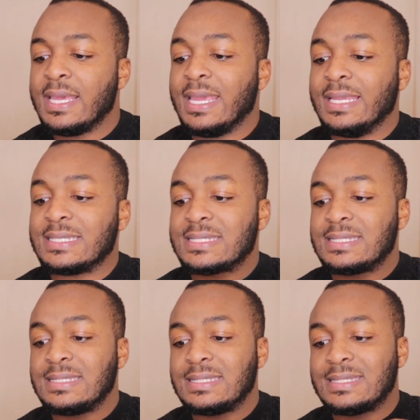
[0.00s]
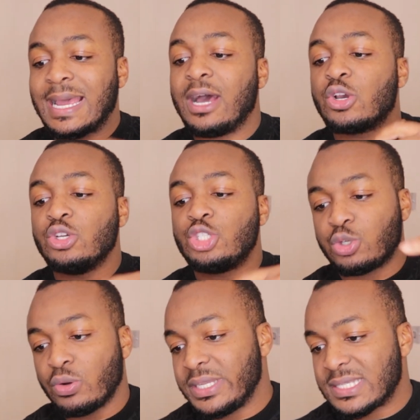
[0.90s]
Is that a good
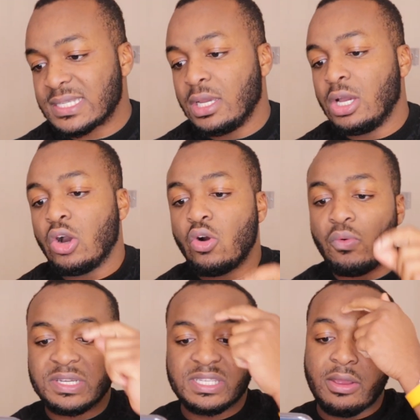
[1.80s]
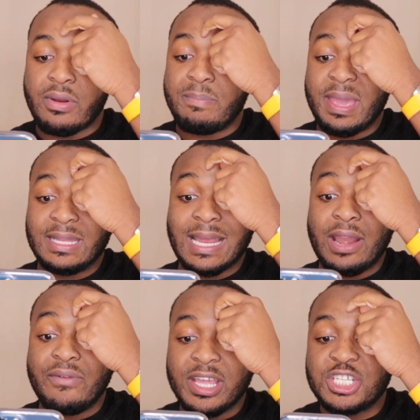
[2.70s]
choice, or is there a better
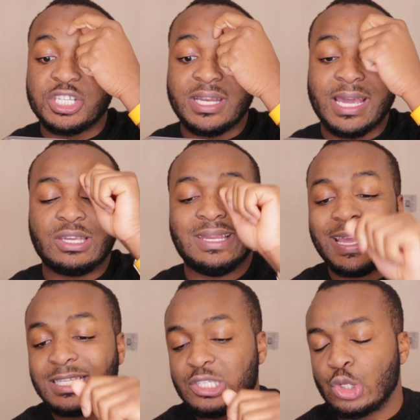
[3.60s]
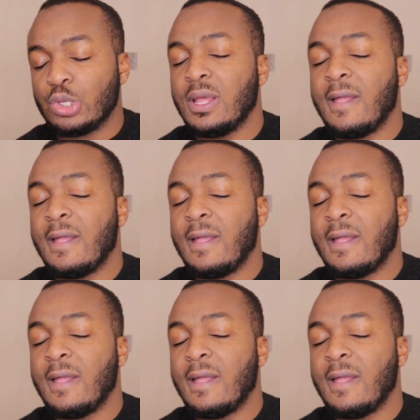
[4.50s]
direction I could head to?